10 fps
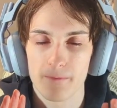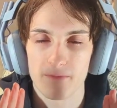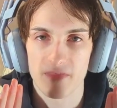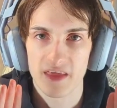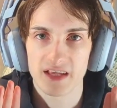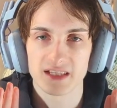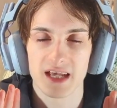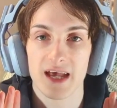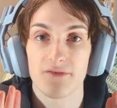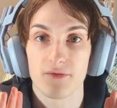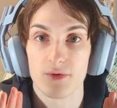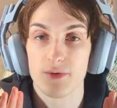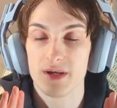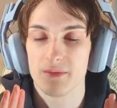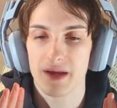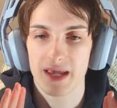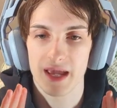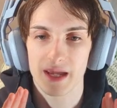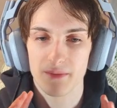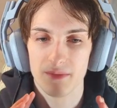things that have ruined my
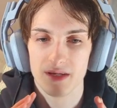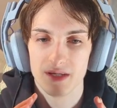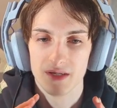game.